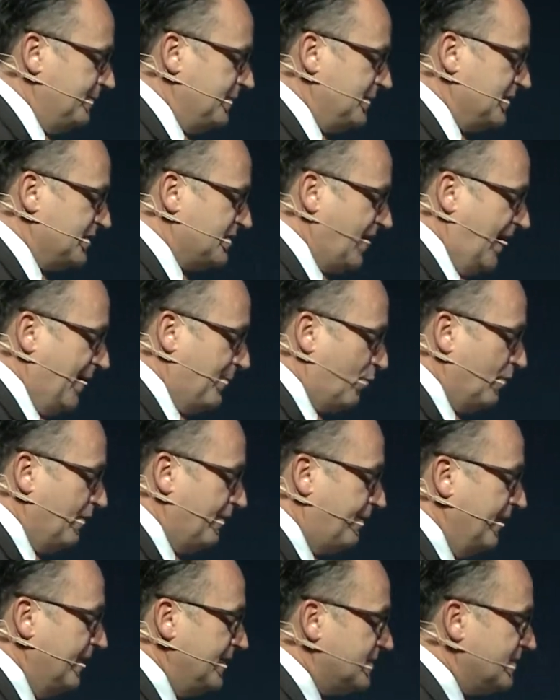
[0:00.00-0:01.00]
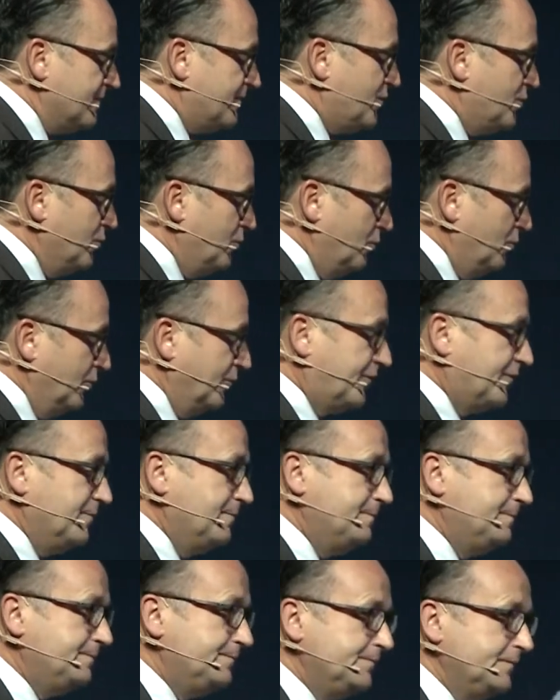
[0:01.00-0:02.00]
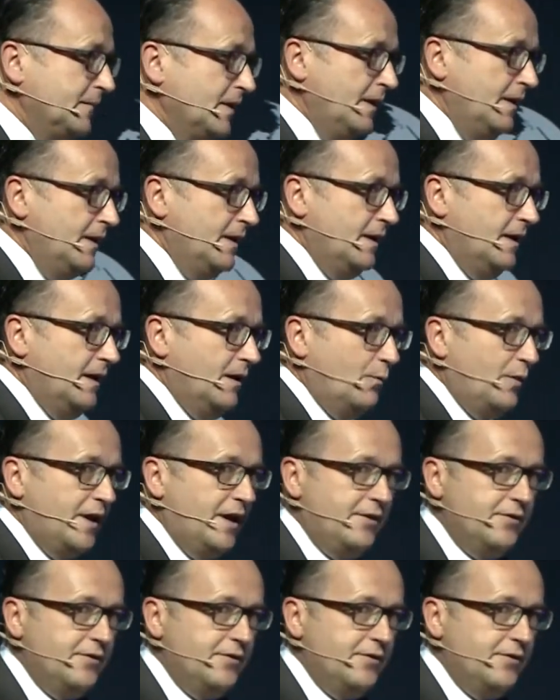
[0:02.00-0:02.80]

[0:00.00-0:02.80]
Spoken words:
cyber offensive tools. We